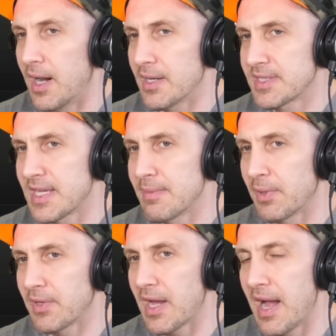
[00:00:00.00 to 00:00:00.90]
I'll say
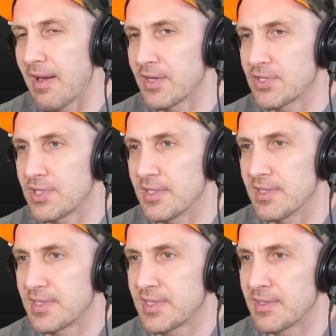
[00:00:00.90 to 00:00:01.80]
Billie Eilish
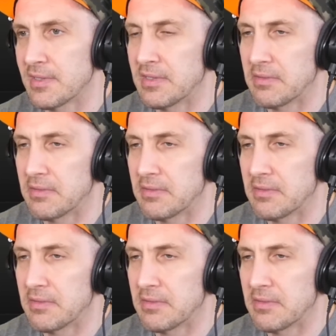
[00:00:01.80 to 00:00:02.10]
is